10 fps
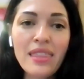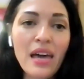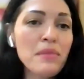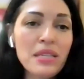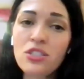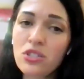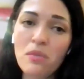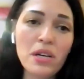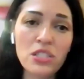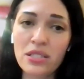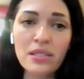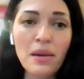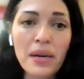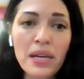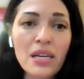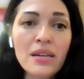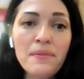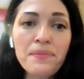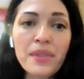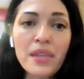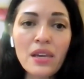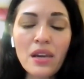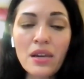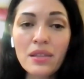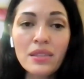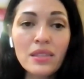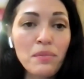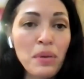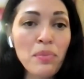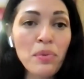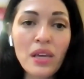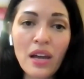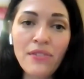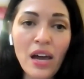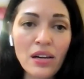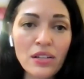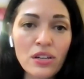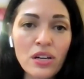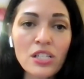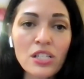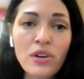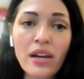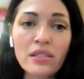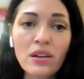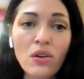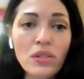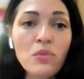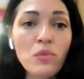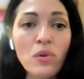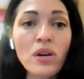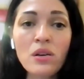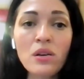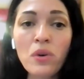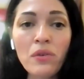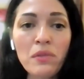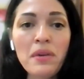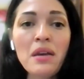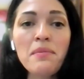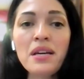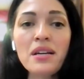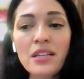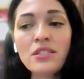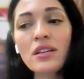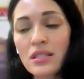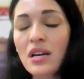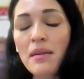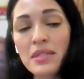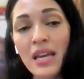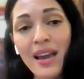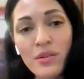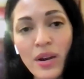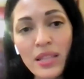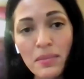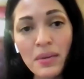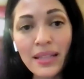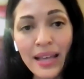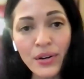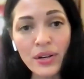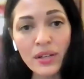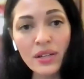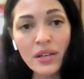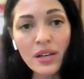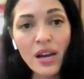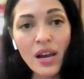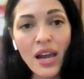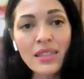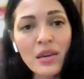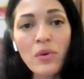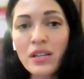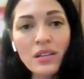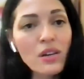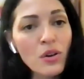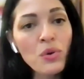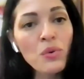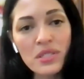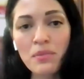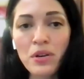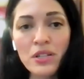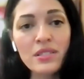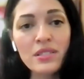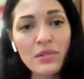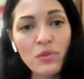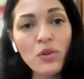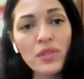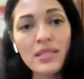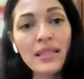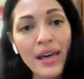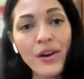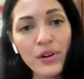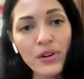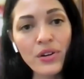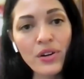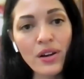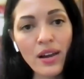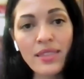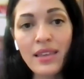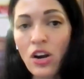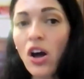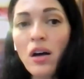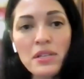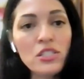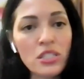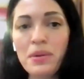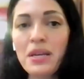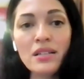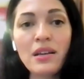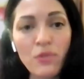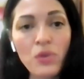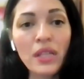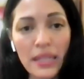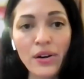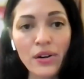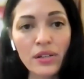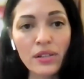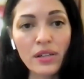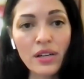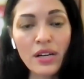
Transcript: And that means so much to somebody. The people that I've had under contract only wanted to work with me because I took the time to handwrite them a letter. And they wanted to know who was the person that wrote this letter. And they call me just because I wrote the letter.